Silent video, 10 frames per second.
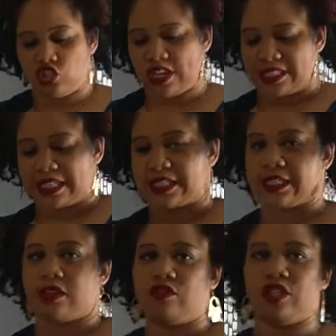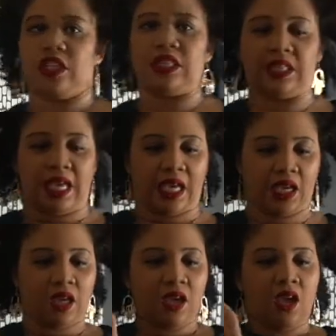dress that's like really
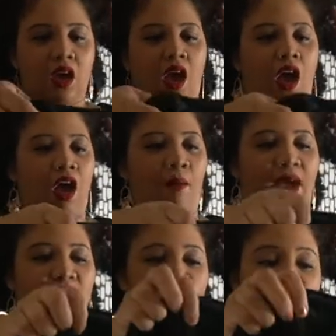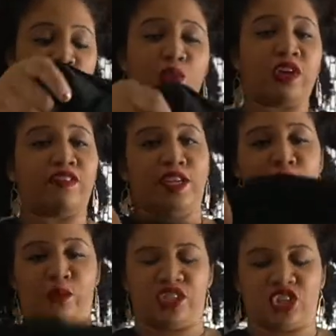thick. I usually wear it in the
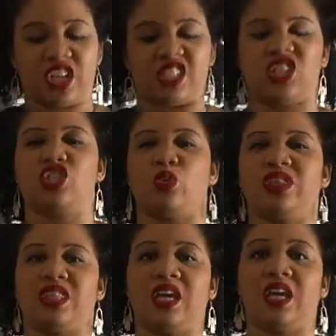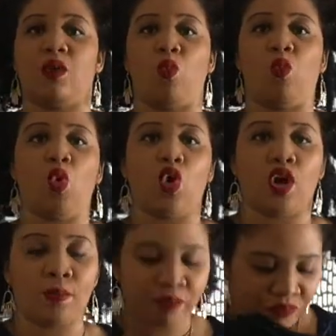winter because it's so thick and
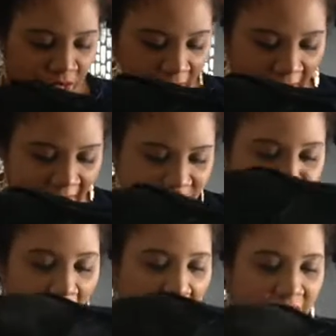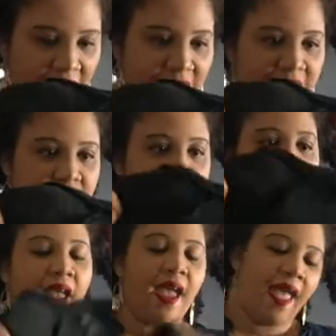warm. It has pockets,
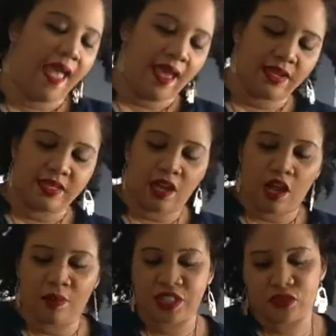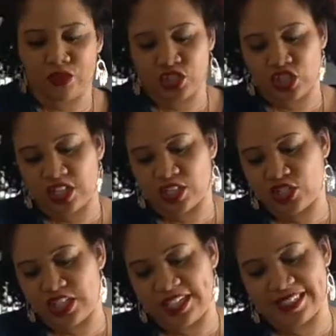and it's French
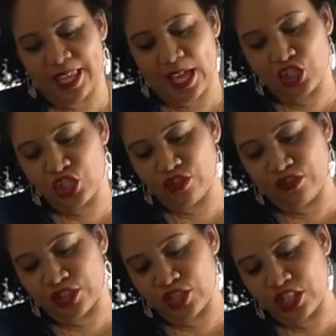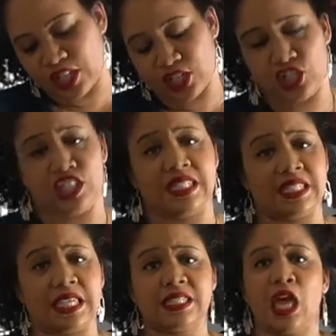Connection, and it's actually a French Connection
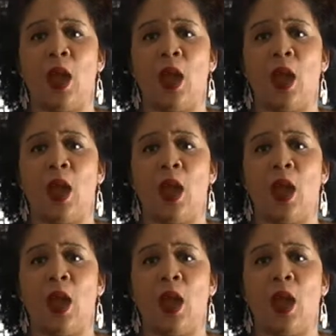6,